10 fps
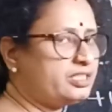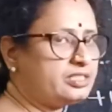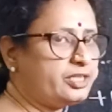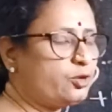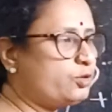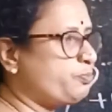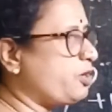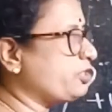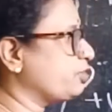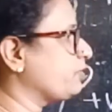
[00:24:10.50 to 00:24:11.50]
0,
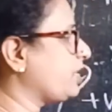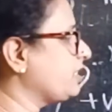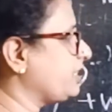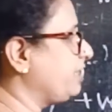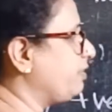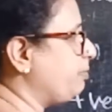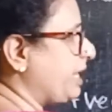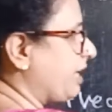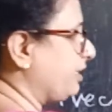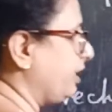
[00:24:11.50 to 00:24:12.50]
positive charge E will be
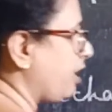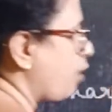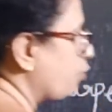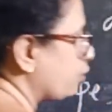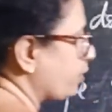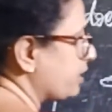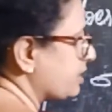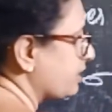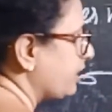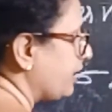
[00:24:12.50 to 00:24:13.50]
acting
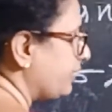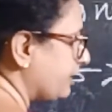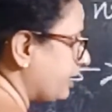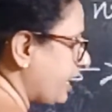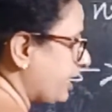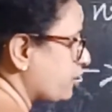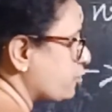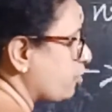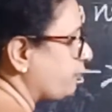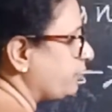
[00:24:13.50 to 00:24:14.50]
outwards in the
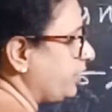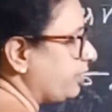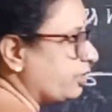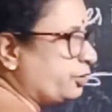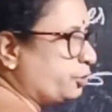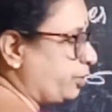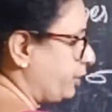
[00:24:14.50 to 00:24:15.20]
direction of the unit